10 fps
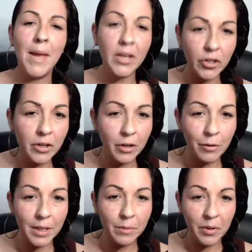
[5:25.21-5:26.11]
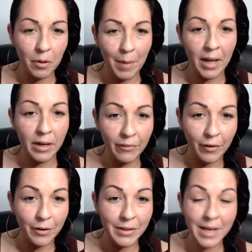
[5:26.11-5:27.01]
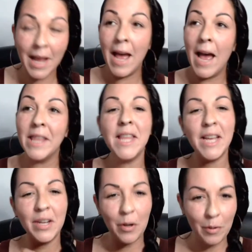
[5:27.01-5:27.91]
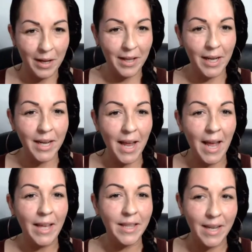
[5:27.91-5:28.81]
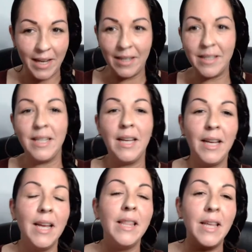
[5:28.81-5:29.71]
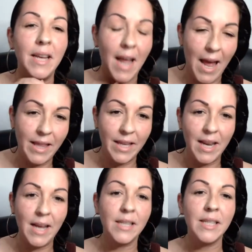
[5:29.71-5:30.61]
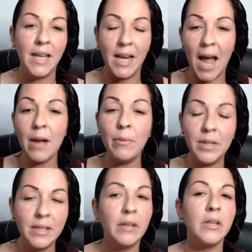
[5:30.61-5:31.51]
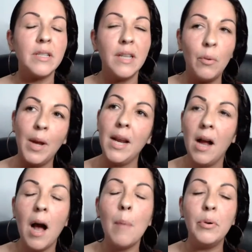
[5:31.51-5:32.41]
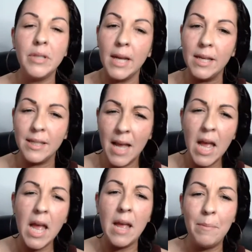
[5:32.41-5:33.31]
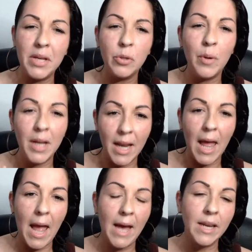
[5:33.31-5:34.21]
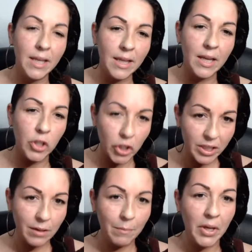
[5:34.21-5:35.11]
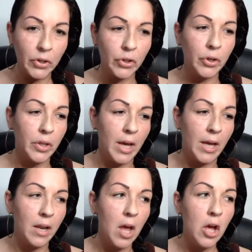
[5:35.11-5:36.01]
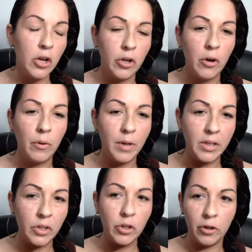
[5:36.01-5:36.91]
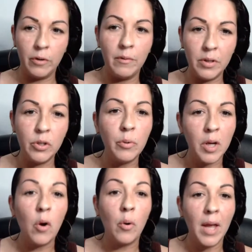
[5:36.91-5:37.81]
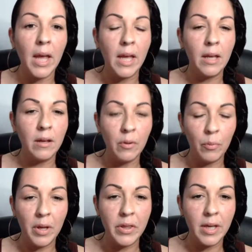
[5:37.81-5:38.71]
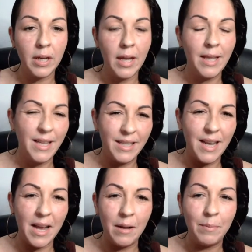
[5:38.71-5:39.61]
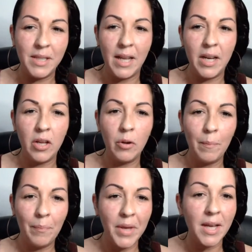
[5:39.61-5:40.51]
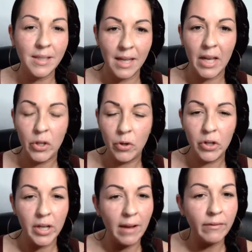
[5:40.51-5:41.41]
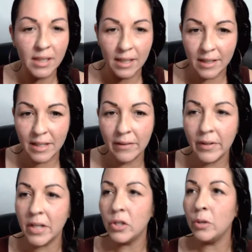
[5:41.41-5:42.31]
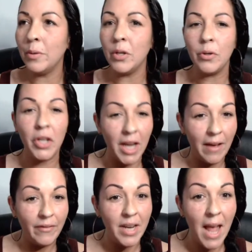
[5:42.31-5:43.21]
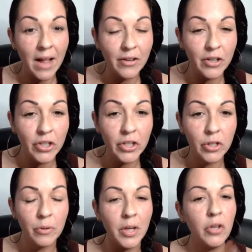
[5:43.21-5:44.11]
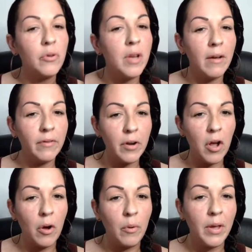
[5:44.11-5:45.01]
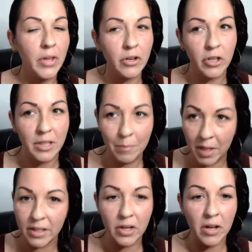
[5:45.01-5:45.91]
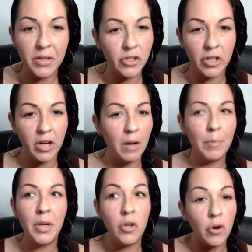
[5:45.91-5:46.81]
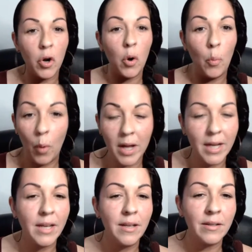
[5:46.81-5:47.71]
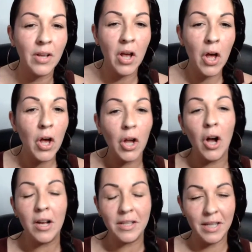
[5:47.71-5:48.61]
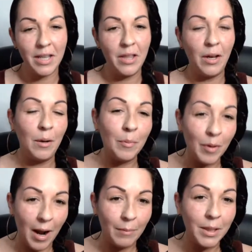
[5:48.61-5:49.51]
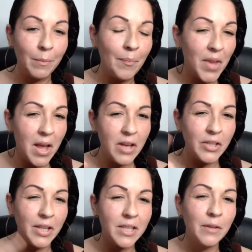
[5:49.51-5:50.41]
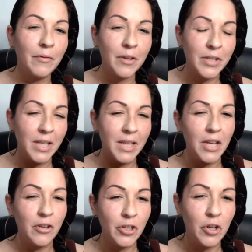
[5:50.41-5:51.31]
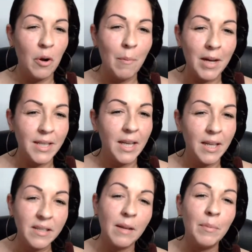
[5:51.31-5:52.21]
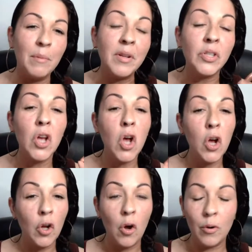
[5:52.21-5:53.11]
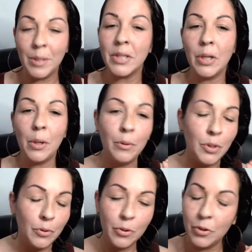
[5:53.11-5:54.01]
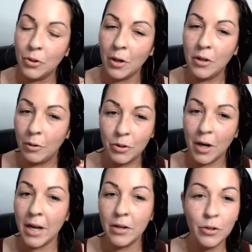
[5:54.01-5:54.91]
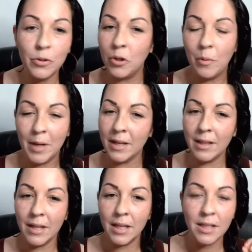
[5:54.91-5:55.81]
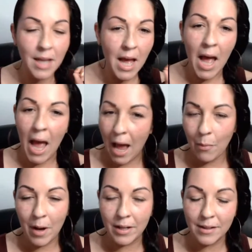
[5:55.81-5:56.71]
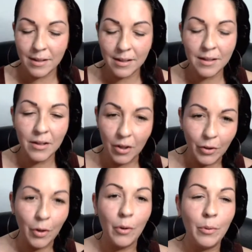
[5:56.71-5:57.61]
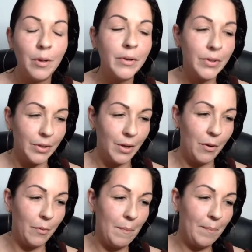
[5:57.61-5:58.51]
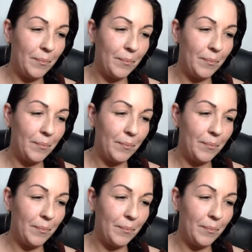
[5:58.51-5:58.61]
Make sure it agrees with your body first, and then go ahead and add the next thing, and then add the next thing. And I would seriously wait a couple of days in between adding things, just to make sure that you're doing okay with it and that's not upsetting you, because again, you could have a sensitivity to it, you could have an allergy to it, you never know, and then you're just mixing all this shit up and you don't know what is causing the problem. So that's the first thing that you should know about taking supplements. Go slow. Don't try to do too many things at once. Go slow.